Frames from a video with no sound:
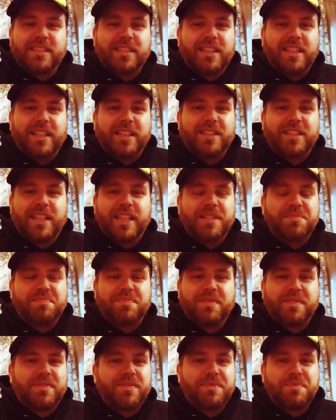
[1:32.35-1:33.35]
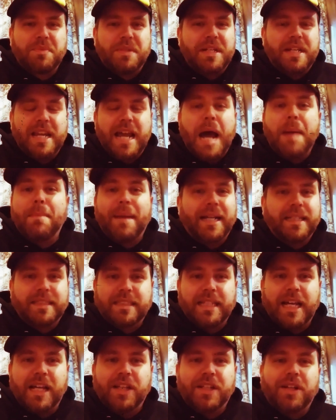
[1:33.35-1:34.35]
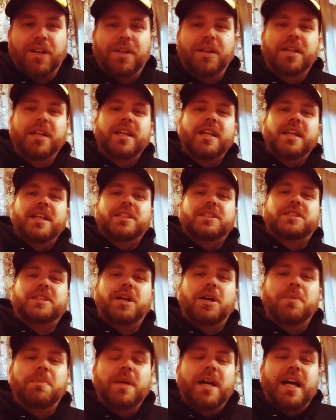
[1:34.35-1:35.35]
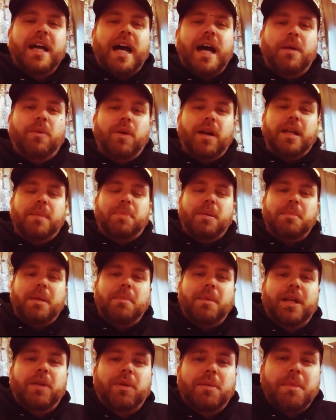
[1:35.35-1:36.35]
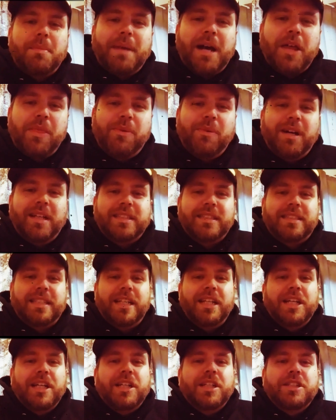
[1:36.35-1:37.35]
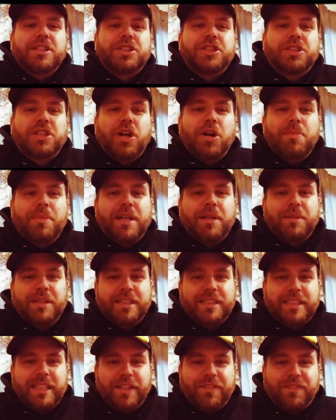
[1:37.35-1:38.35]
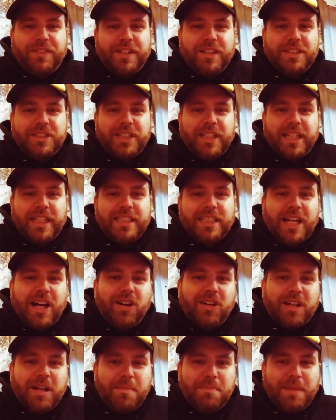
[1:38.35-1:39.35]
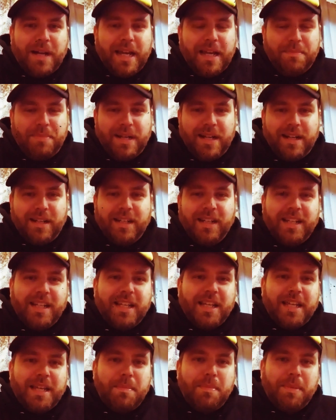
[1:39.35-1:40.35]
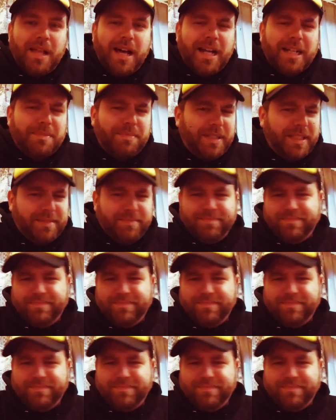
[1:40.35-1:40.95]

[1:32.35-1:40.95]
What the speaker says: They not my style at all. So I wanted to put my money where my mouth was. I said, show me a receipt for your jeans. I'll come buy a pair. He blocked me.